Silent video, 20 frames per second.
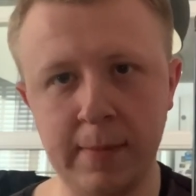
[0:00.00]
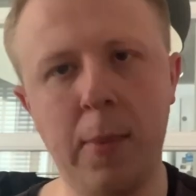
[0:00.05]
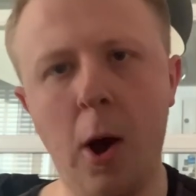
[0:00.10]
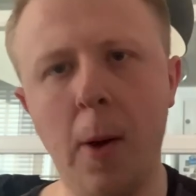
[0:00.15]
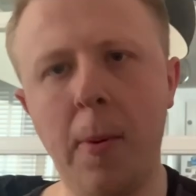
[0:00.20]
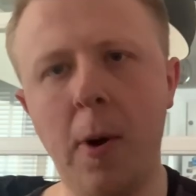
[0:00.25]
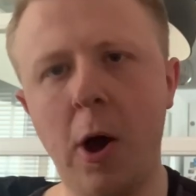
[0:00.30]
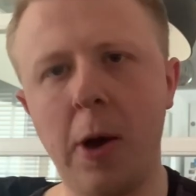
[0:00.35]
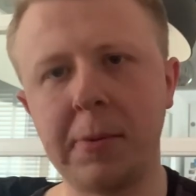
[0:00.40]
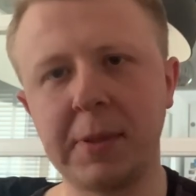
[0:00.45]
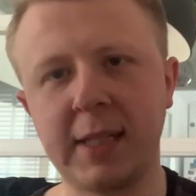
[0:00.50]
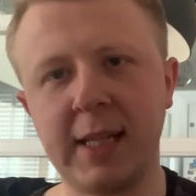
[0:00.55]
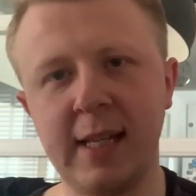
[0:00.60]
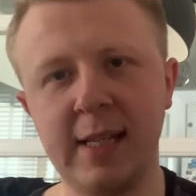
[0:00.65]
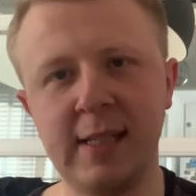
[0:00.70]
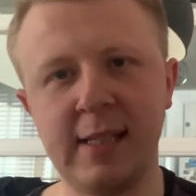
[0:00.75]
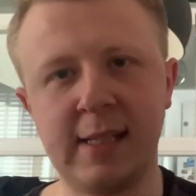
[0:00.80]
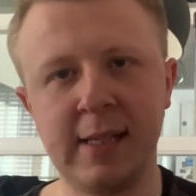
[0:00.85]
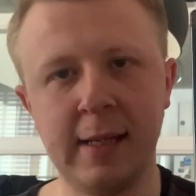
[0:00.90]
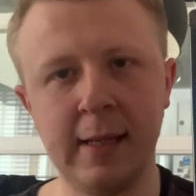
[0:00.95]
Bob
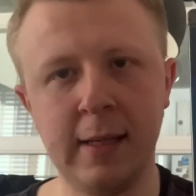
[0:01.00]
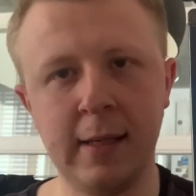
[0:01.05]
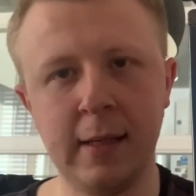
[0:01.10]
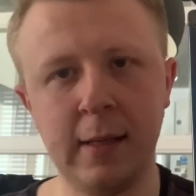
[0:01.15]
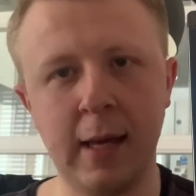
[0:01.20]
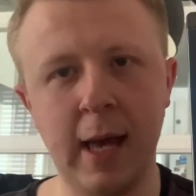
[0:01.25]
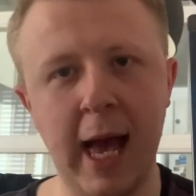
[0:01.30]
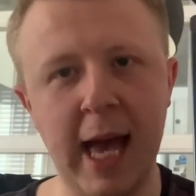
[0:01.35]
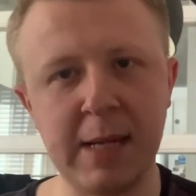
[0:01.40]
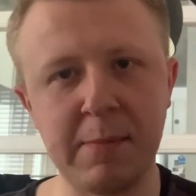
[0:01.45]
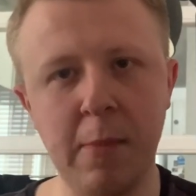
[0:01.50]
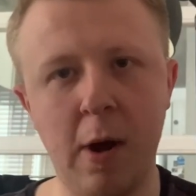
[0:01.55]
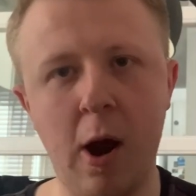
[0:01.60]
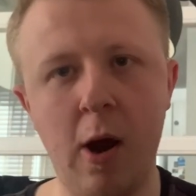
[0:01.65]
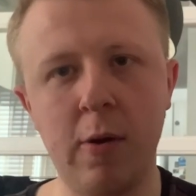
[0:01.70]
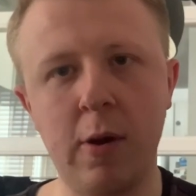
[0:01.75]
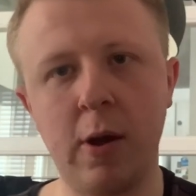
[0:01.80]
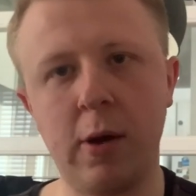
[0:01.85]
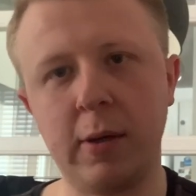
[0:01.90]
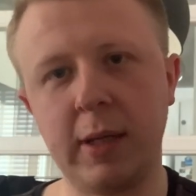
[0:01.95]
Hoskins as
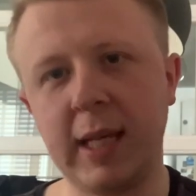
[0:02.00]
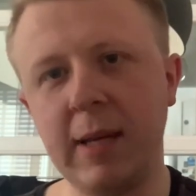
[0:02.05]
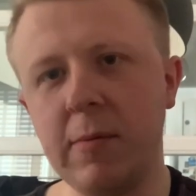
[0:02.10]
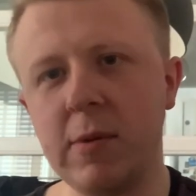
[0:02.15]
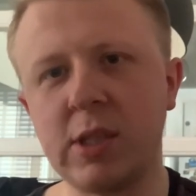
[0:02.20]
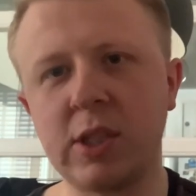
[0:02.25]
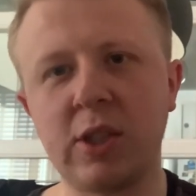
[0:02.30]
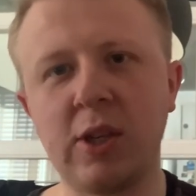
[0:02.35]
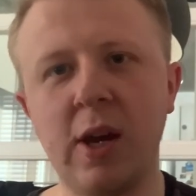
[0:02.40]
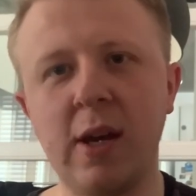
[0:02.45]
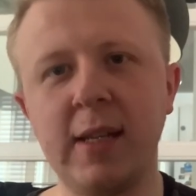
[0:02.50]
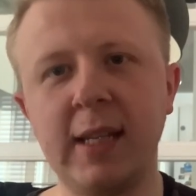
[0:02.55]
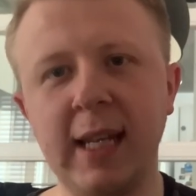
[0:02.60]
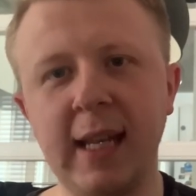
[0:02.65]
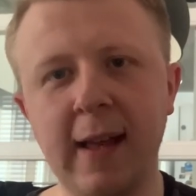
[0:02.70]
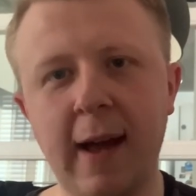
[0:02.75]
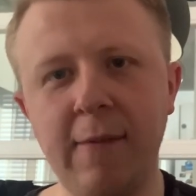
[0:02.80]
Mario, he was good.